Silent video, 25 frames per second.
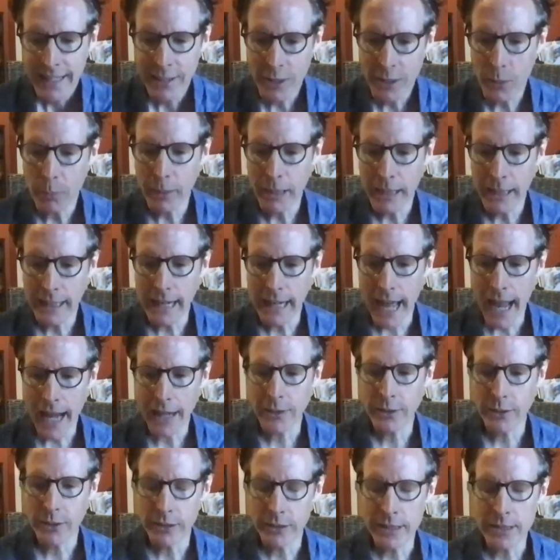being an
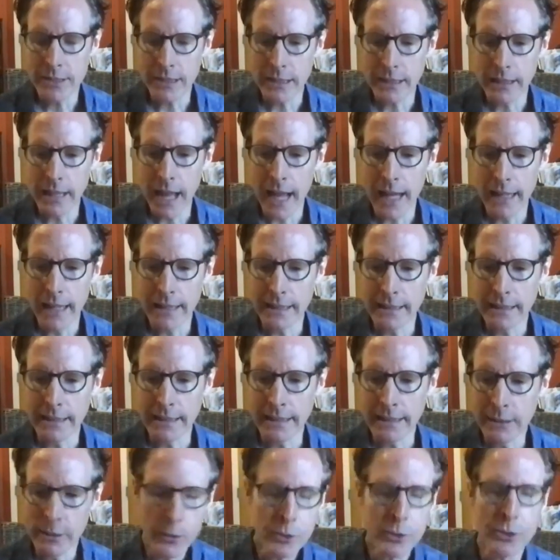actor is a lot
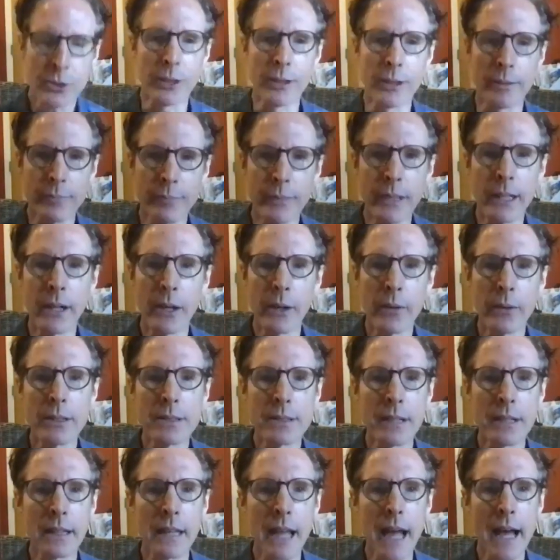looser,
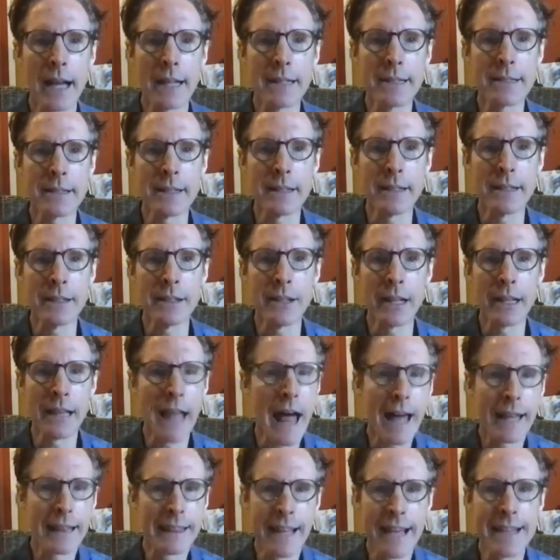it's a
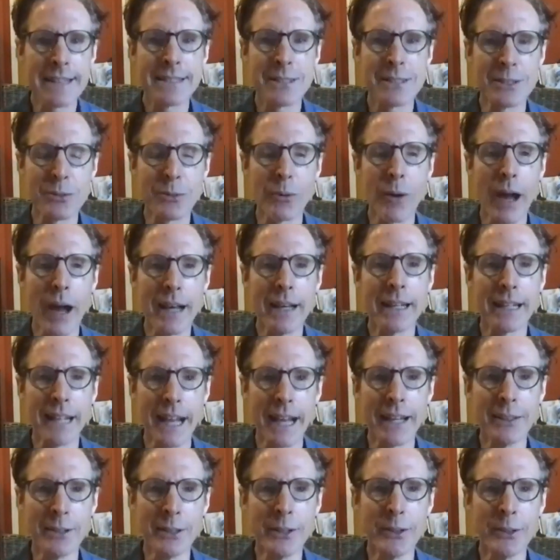lot less is riding
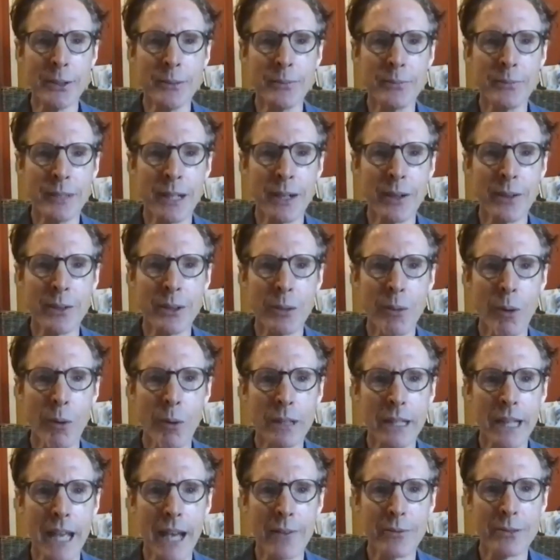on you. You
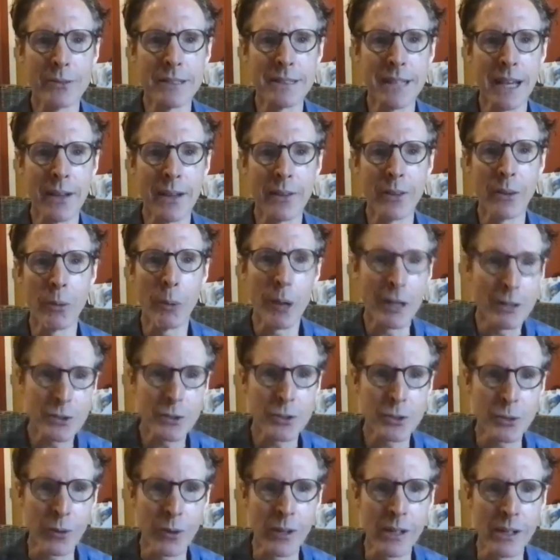only have to tell the one
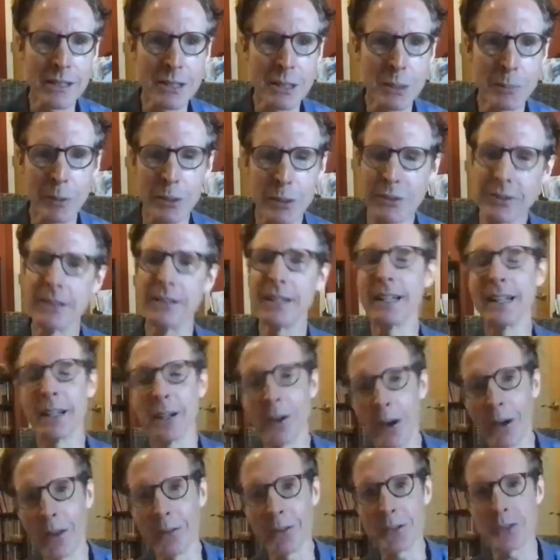story as opposed to telling
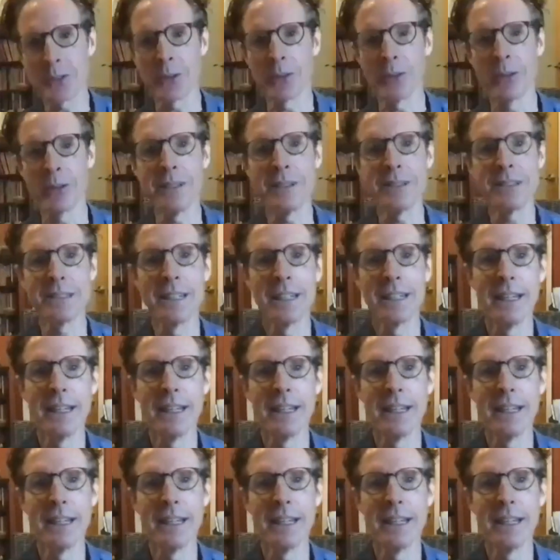all the stories.